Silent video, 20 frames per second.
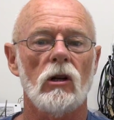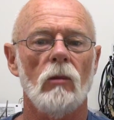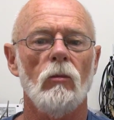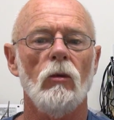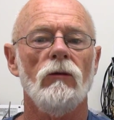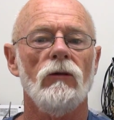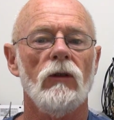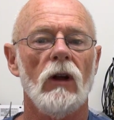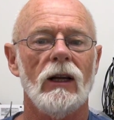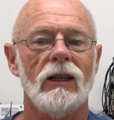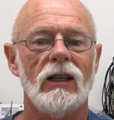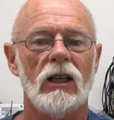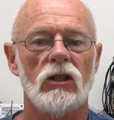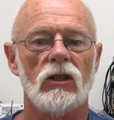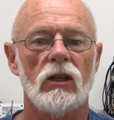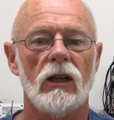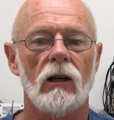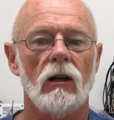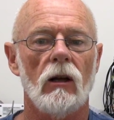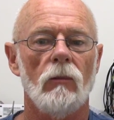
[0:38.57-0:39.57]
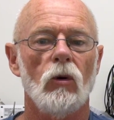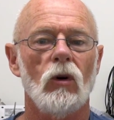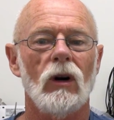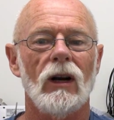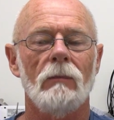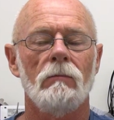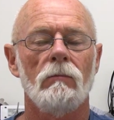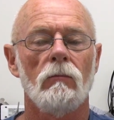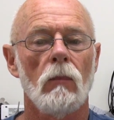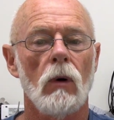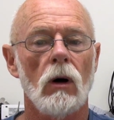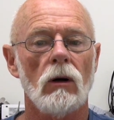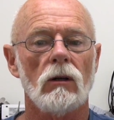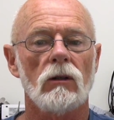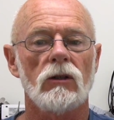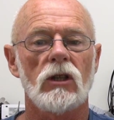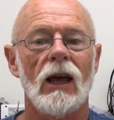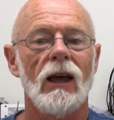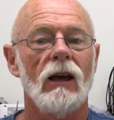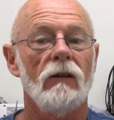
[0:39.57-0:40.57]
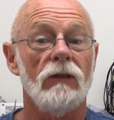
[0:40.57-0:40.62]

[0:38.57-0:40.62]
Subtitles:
a lot more flight testing, a lot more models,